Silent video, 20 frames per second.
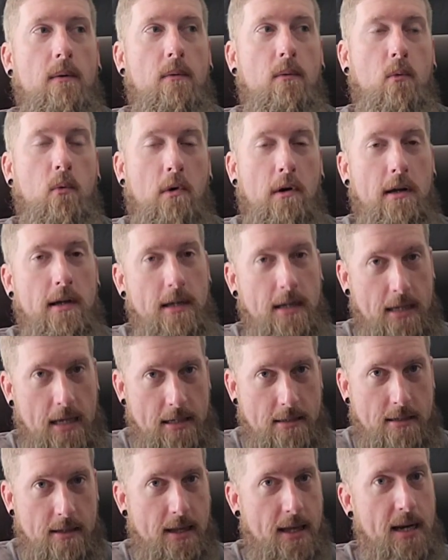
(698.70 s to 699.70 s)
we're going to
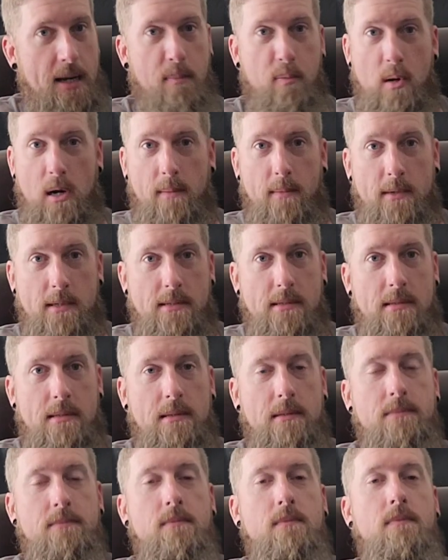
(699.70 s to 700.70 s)
get to that, I promise.
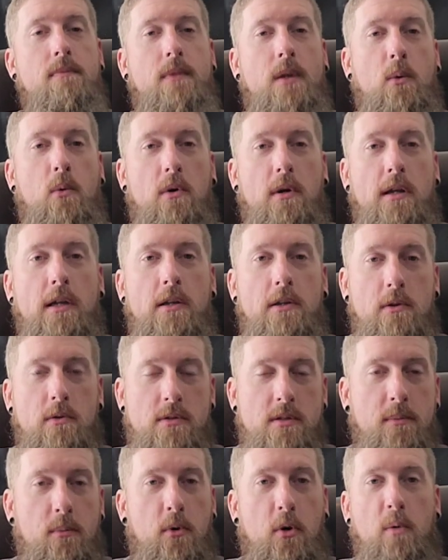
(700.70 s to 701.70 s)
We're going to do
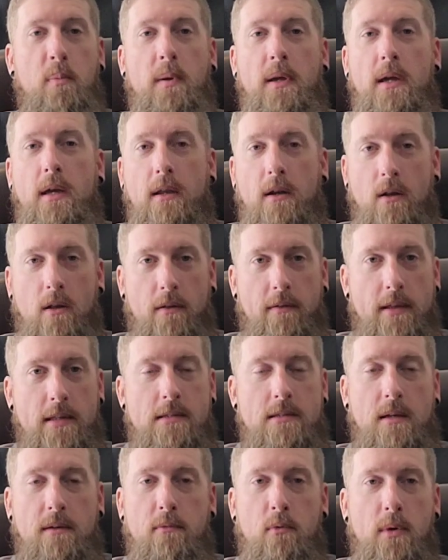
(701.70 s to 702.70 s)
some grouping and all of that
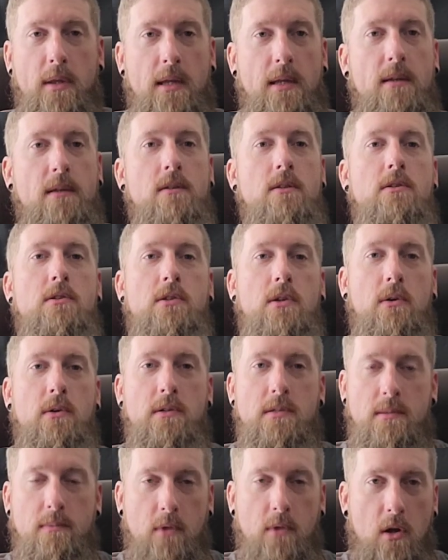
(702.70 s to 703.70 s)
stuff with it, show you
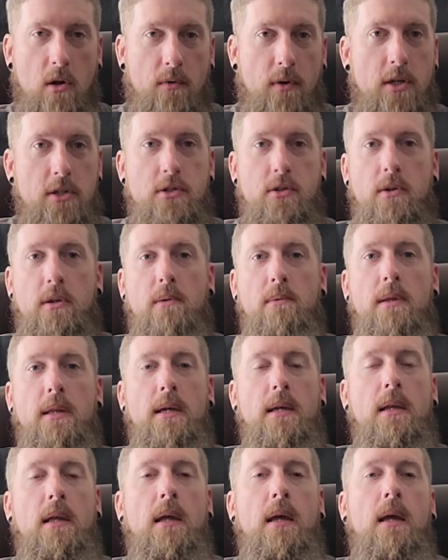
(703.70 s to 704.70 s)
some long range shooting with
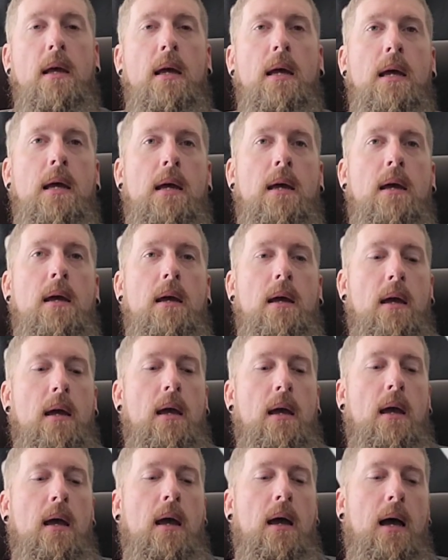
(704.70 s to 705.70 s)
it.
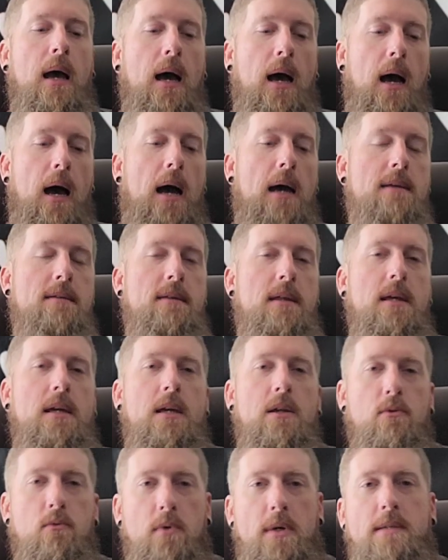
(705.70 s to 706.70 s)
I think
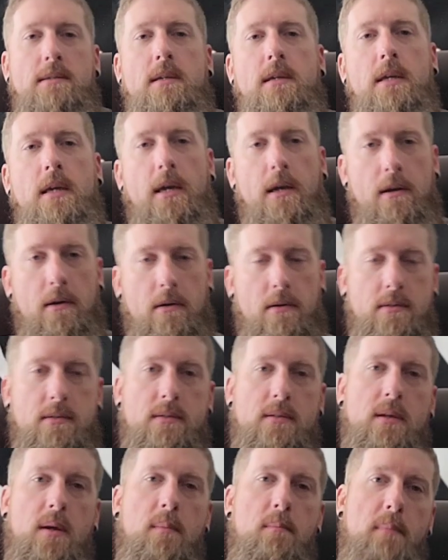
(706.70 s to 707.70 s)
in recent
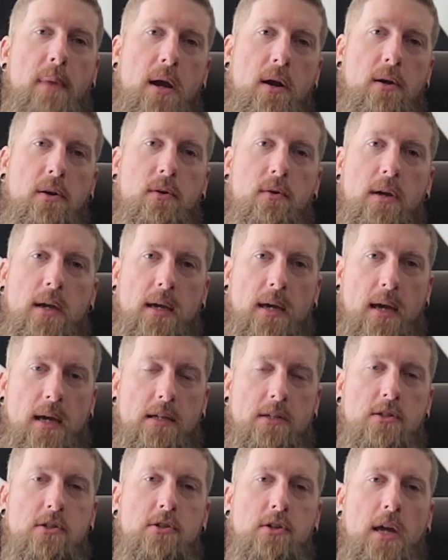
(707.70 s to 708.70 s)
years, Bear Creek
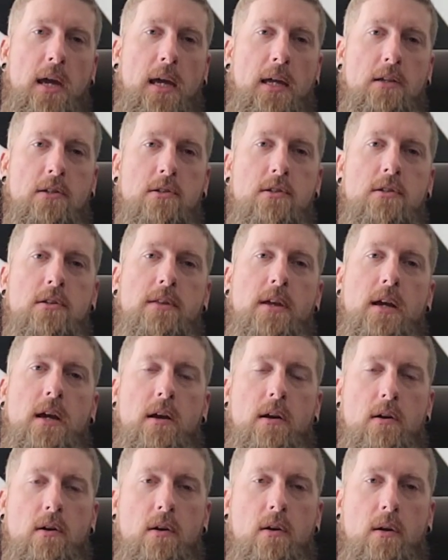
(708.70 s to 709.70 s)
has changed
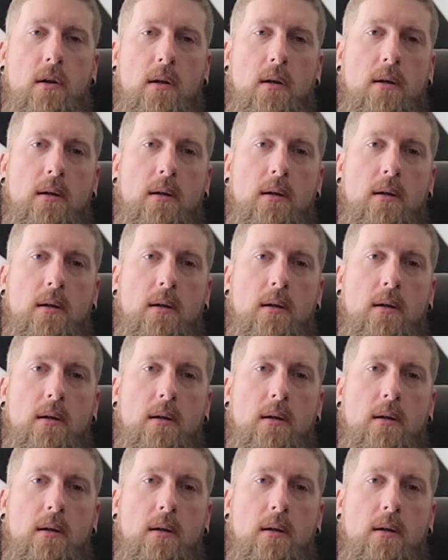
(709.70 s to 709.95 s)
their